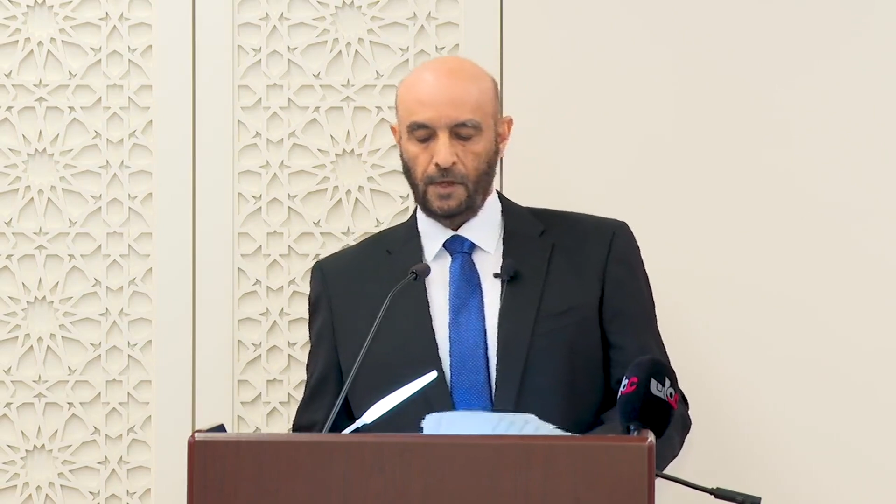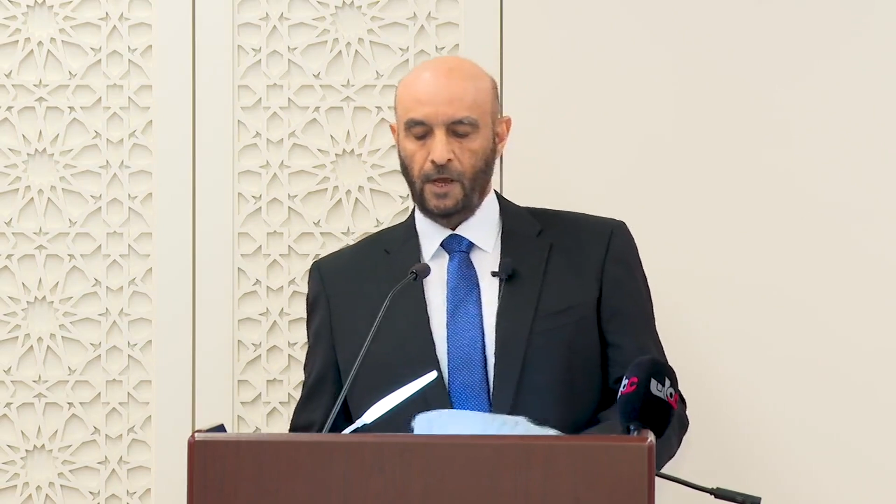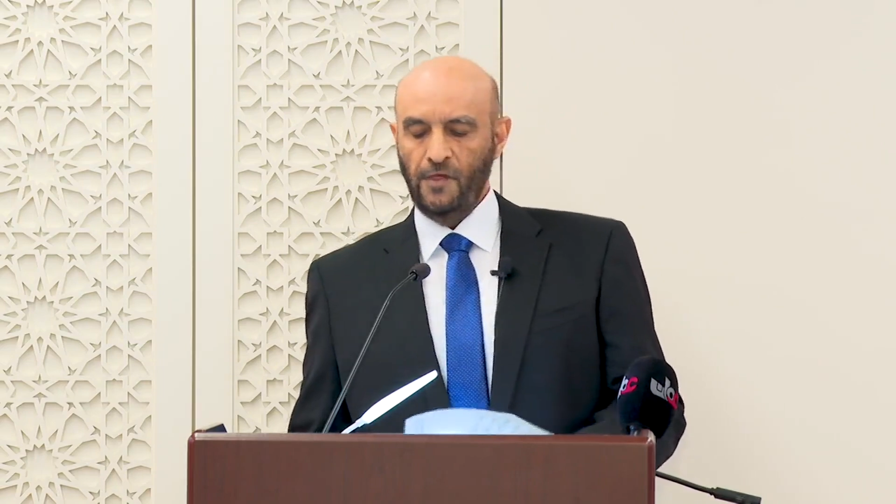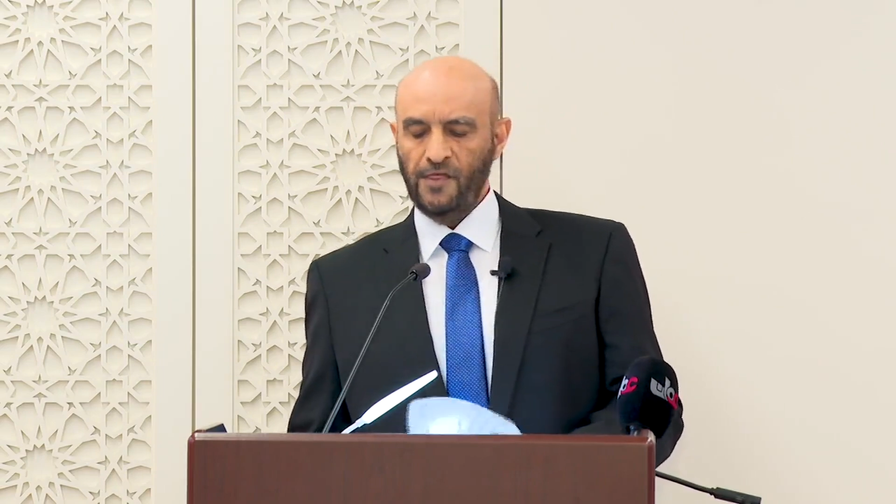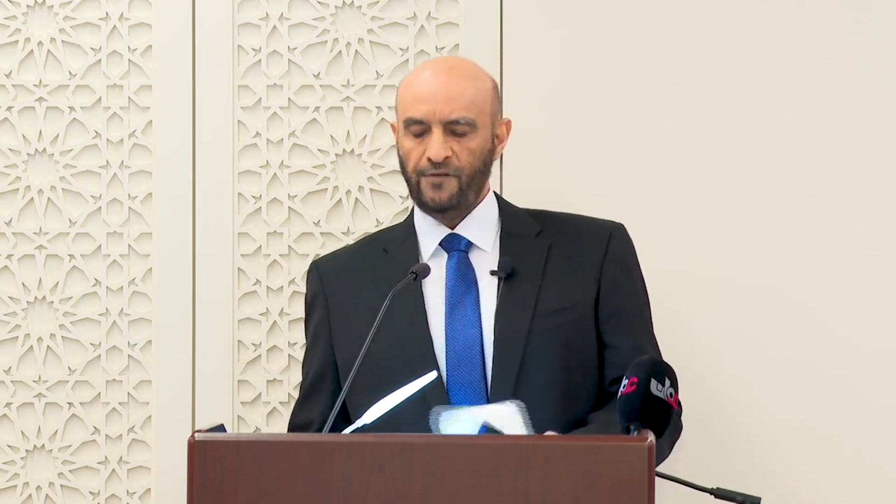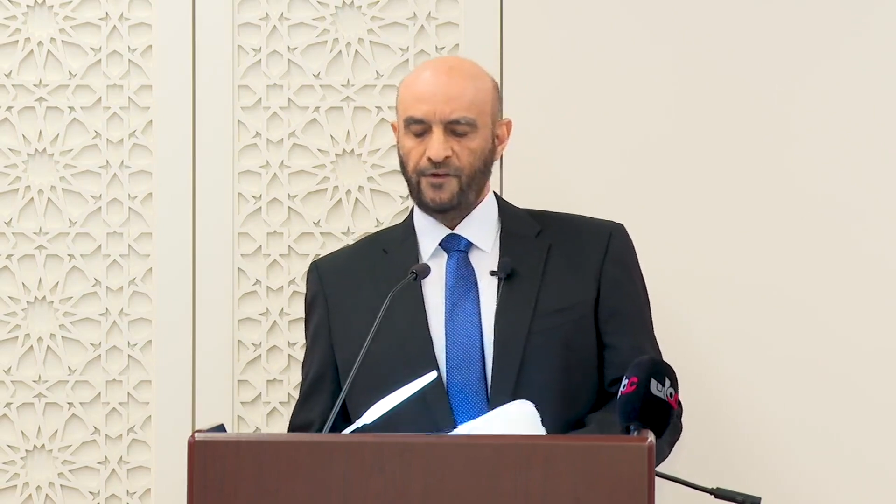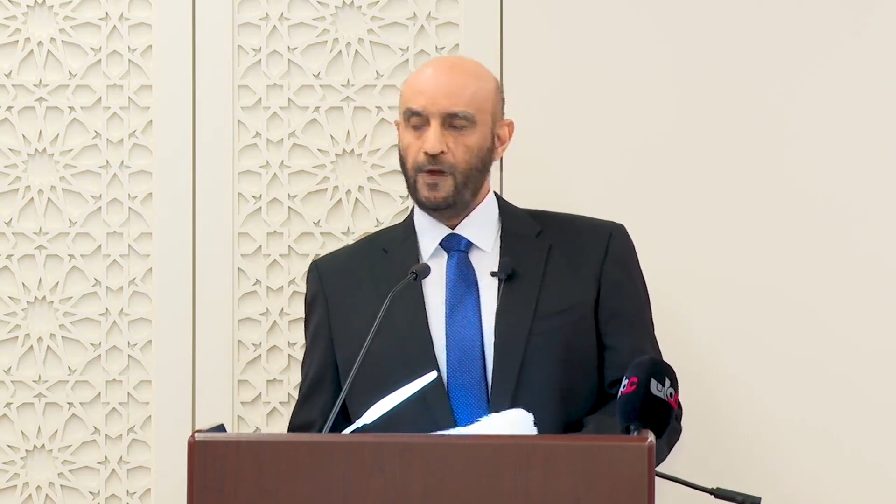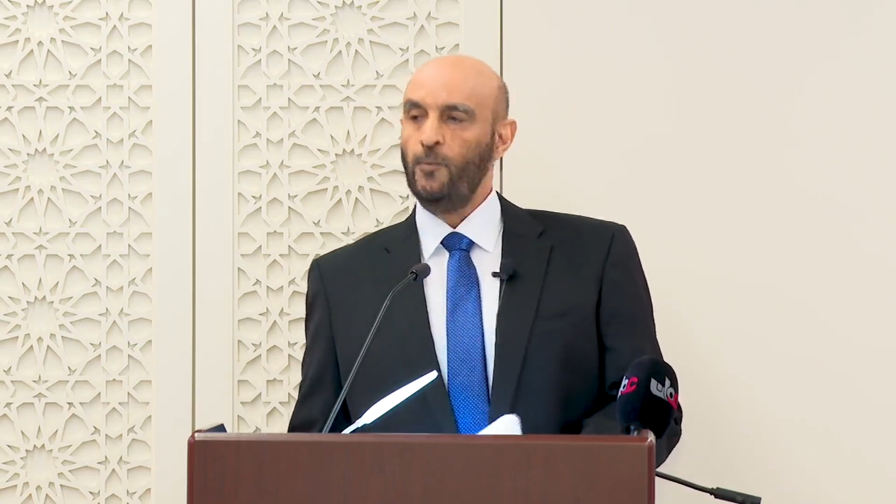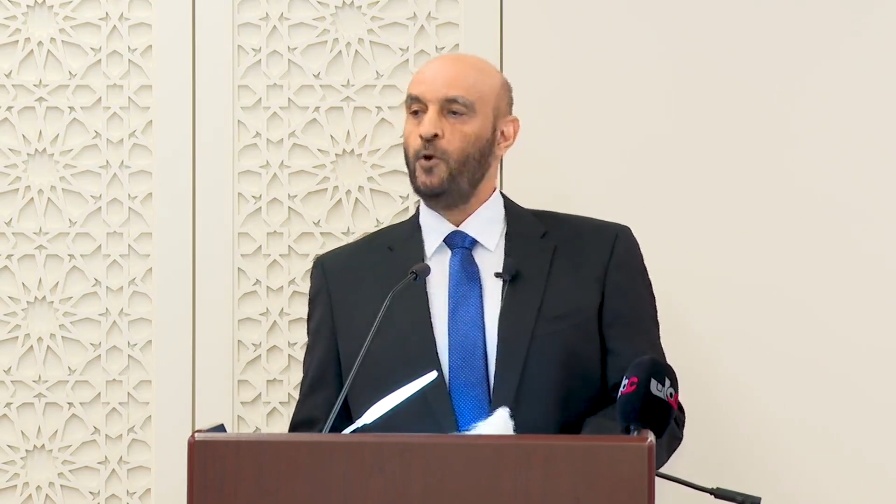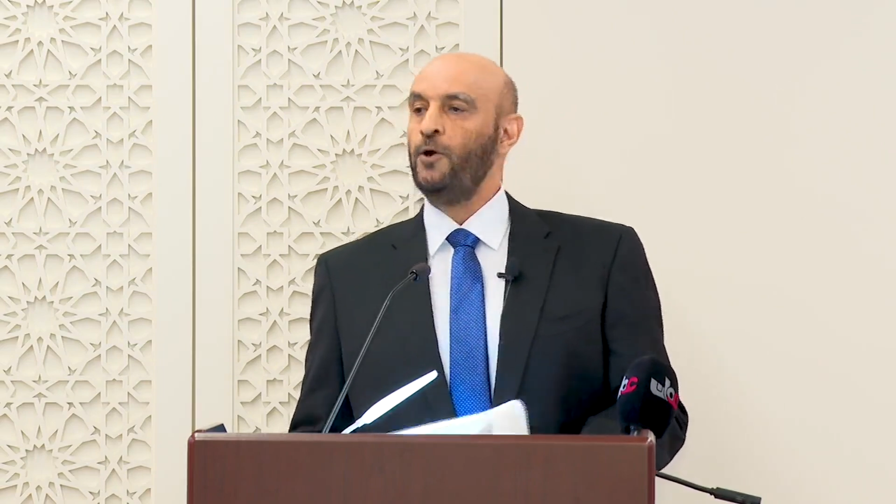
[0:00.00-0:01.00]
In the
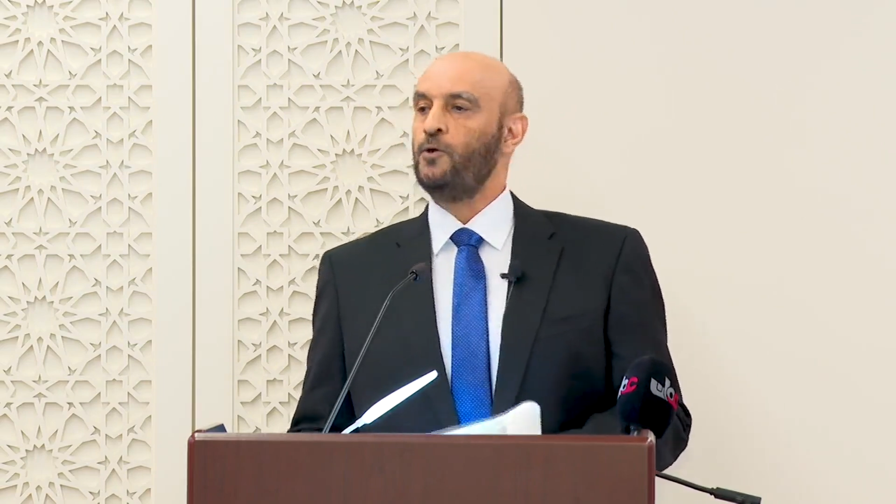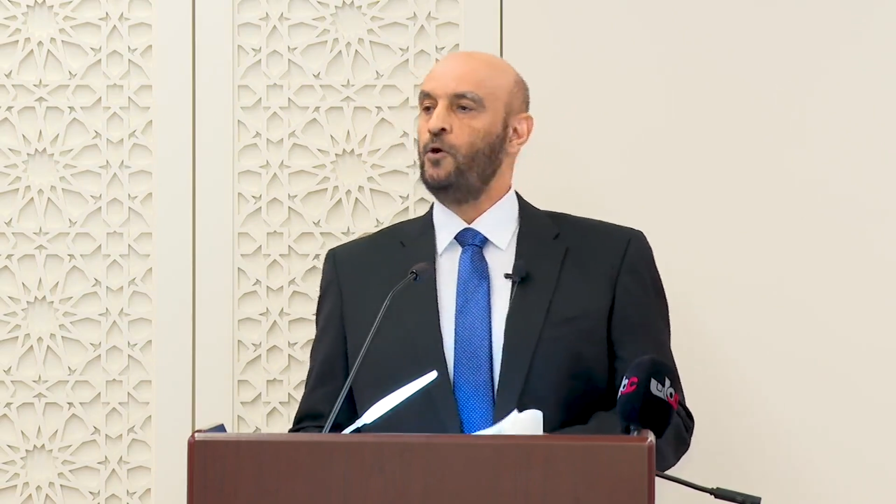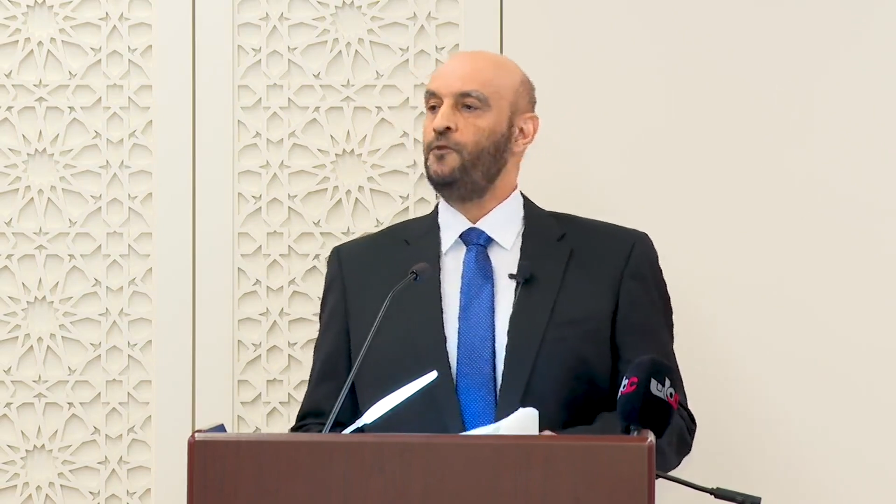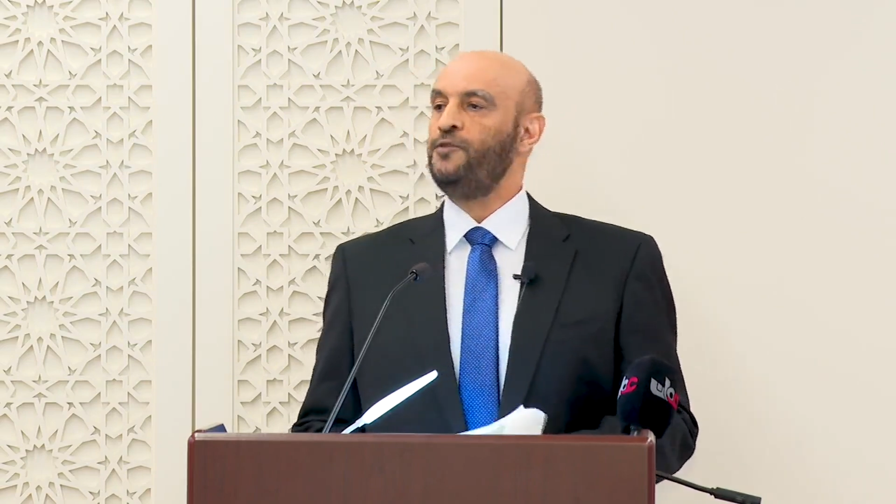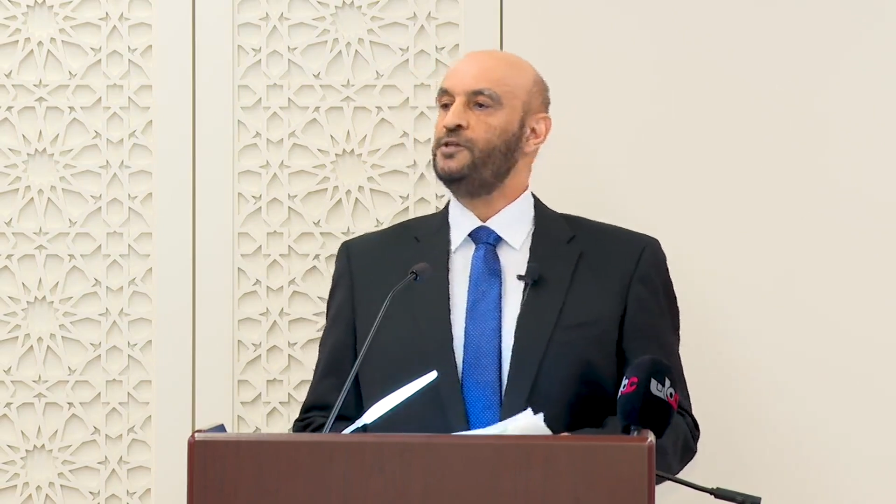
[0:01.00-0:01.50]
framework of